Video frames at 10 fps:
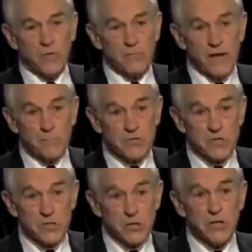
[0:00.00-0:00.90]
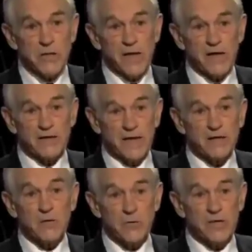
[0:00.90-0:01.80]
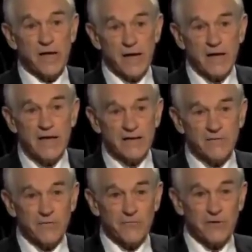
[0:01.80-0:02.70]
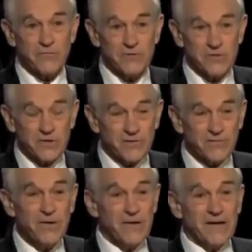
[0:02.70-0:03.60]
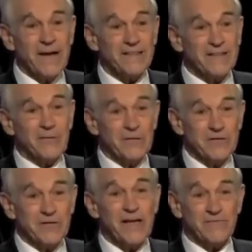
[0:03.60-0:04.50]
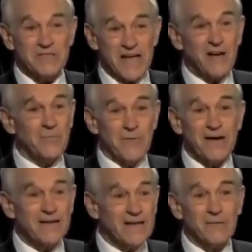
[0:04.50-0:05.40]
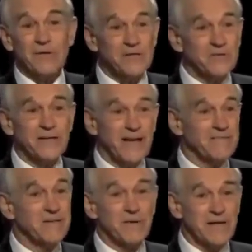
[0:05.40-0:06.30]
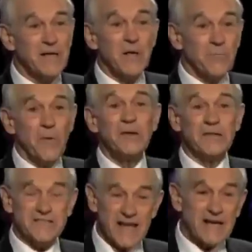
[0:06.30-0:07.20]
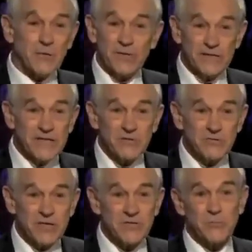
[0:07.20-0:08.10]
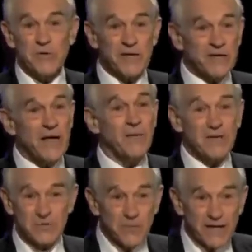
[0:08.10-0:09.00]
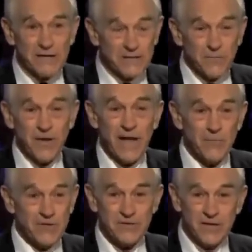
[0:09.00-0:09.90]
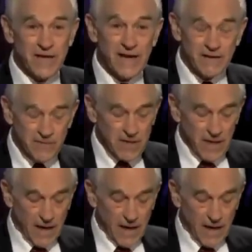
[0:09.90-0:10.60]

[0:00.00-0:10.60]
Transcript: with my position that I don't think highly of the Federal Reserve, and I think we should have sound money, and we shouldn't have somebody deciding what the interest rate should be and how much money supply we should have.